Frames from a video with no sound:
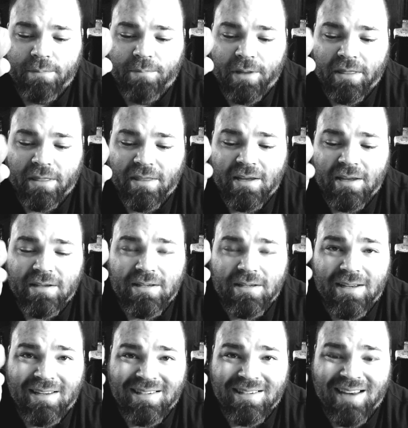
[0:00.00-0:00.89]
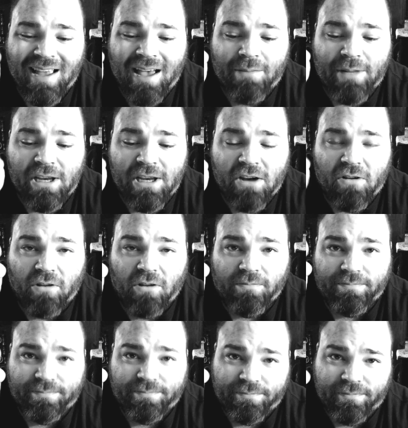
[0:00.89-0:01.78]
but this is a habanero.
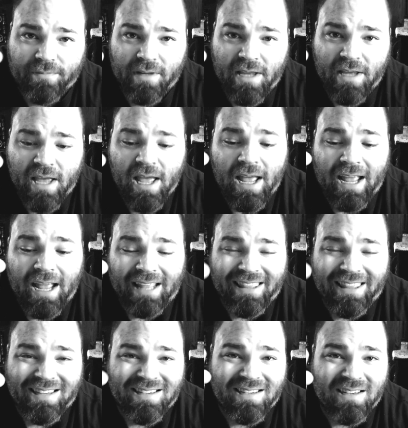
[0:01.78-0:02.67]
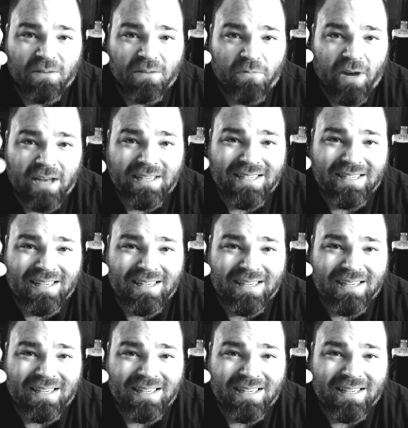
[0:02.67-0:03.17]
This is a red